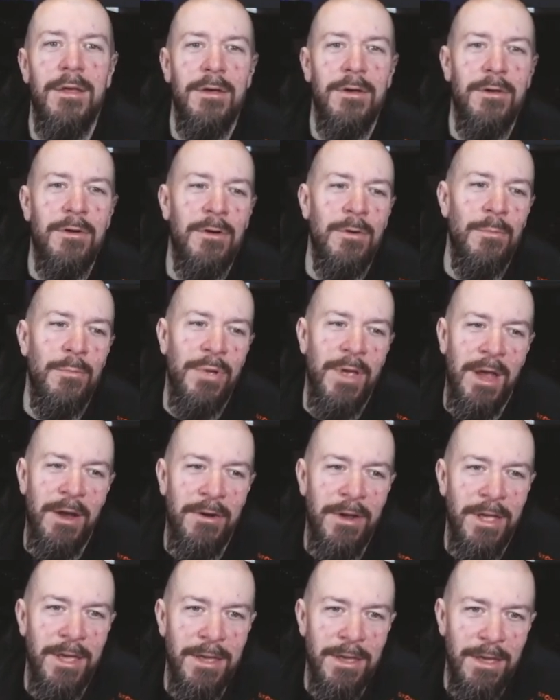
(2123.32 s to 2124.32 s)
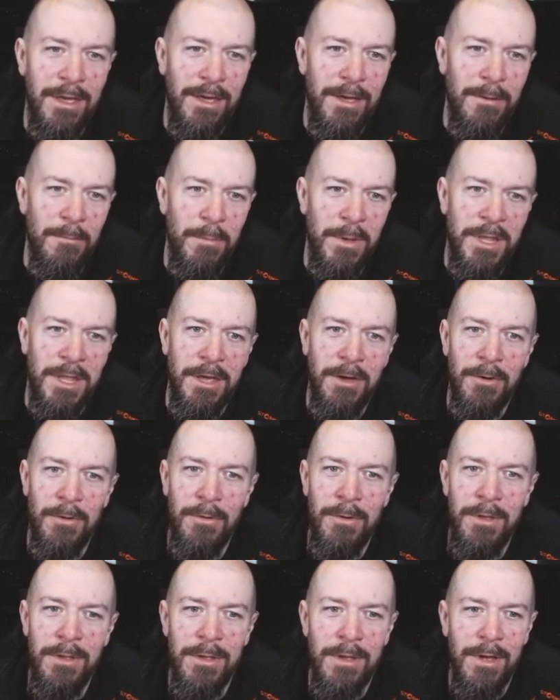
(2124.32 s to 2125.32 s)
comparing
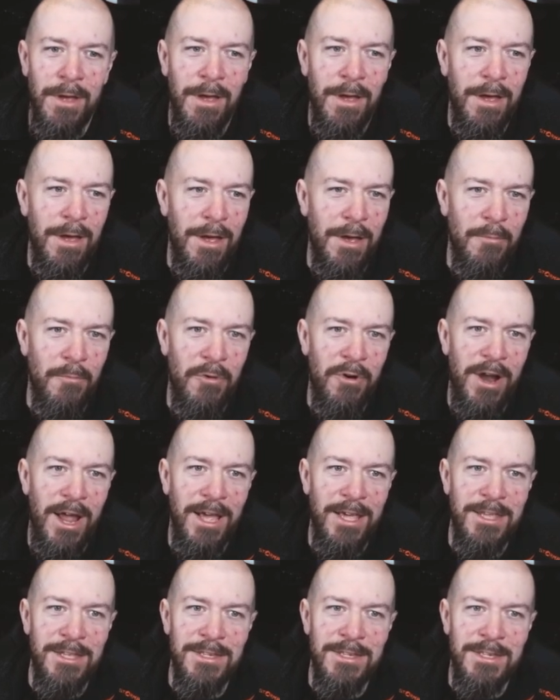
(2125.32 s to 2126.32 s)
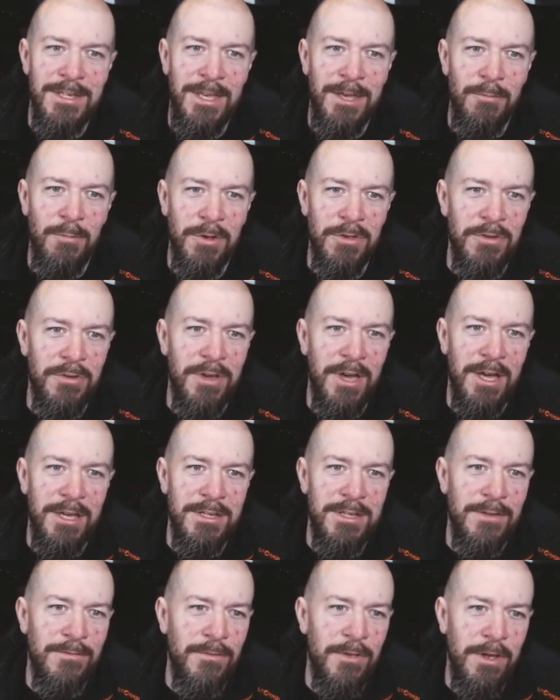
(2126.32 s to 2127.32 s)
video where I can see what you guys
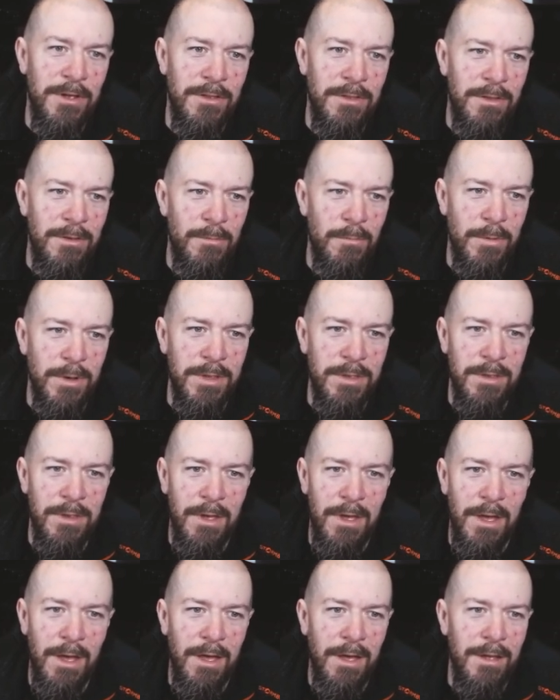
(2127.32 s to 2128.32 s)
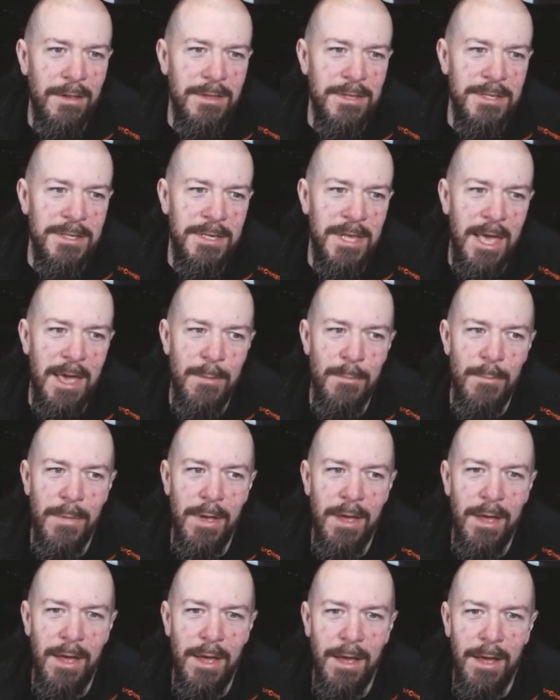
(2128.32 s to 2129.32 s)
have done with the same
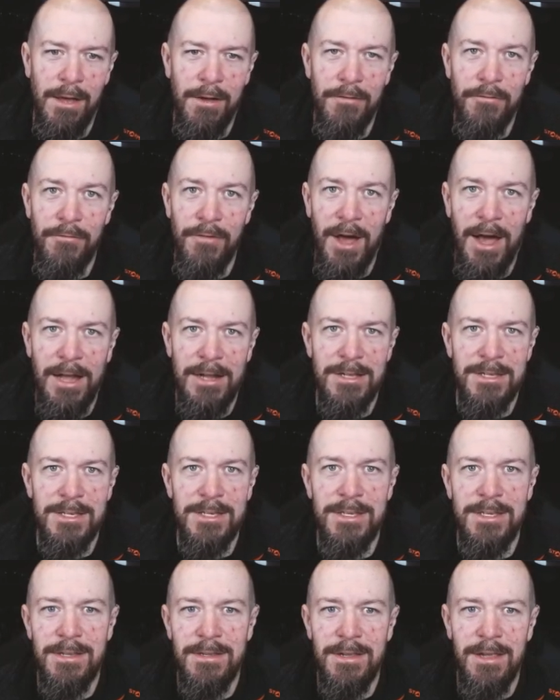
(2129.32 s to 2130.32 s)
files